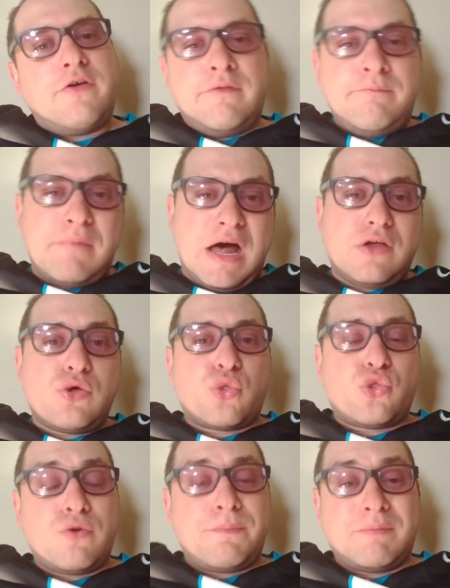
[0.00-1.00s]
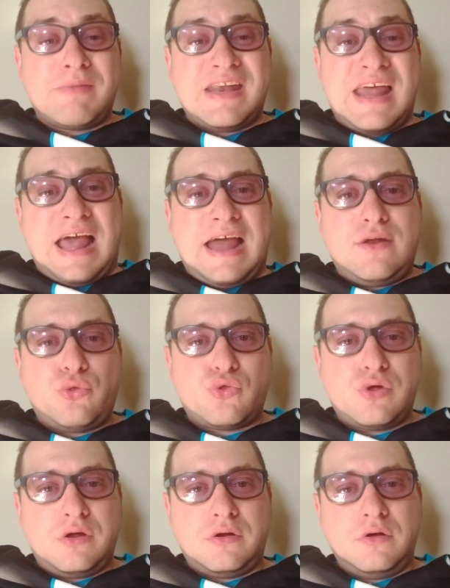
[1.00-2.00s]
Mario Superman
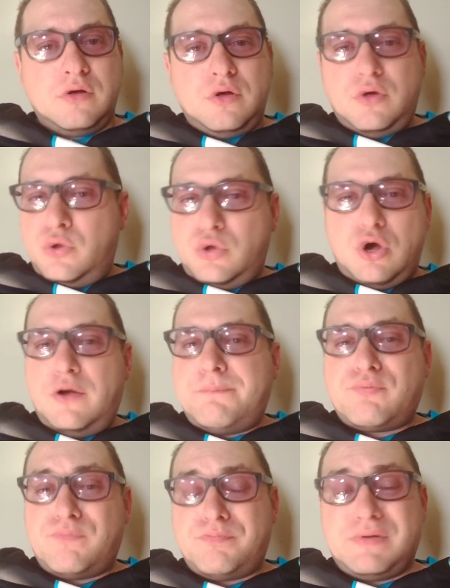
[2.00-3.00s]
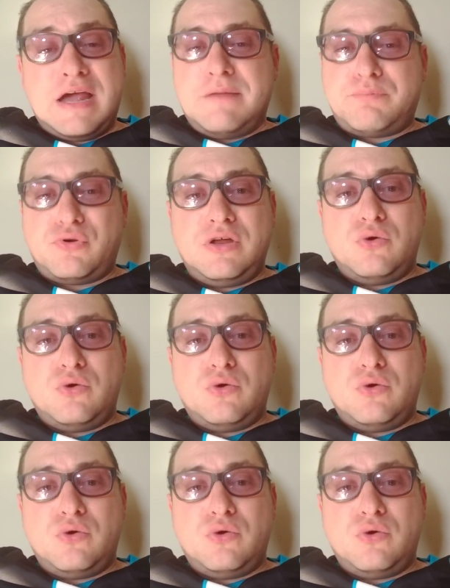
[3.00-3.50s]
Addison, they all played pretty